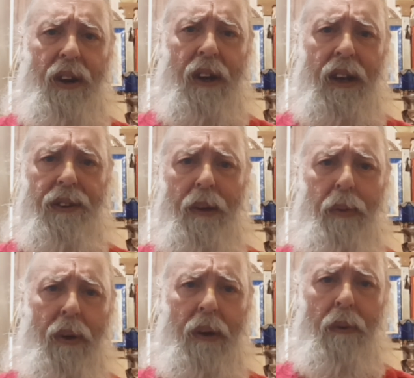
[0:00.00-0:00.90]
get to the
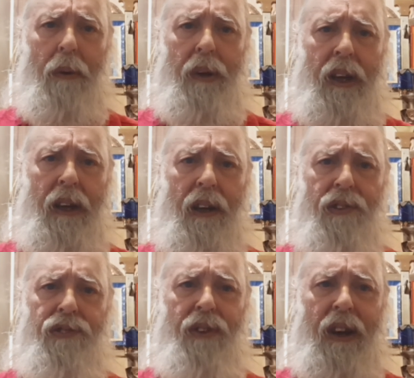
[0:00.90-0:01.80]
point where we
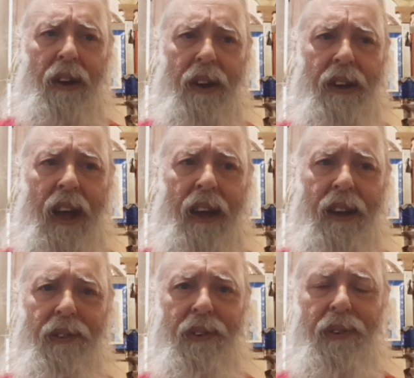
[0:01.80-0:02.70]
strain on a gnat,
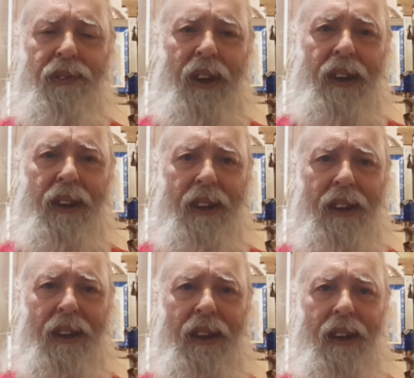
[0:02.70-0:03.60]
as is said,
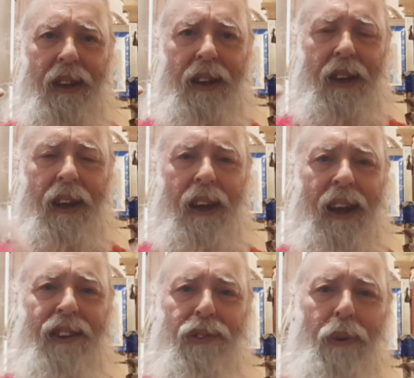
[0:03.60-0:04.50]

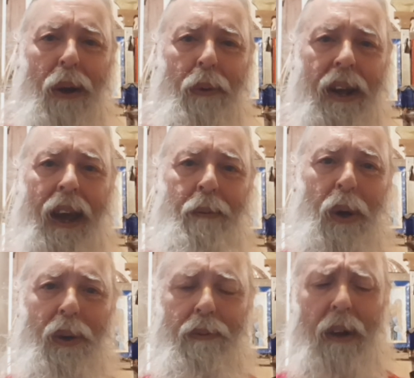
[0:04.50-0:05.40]
and swallow a
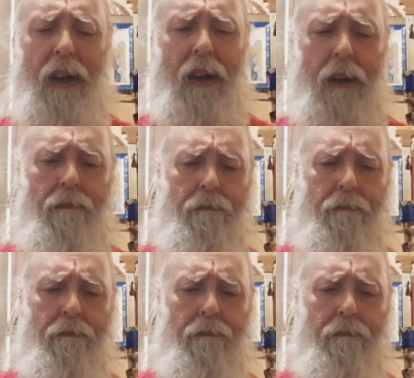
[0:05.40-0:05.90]
camel. Um,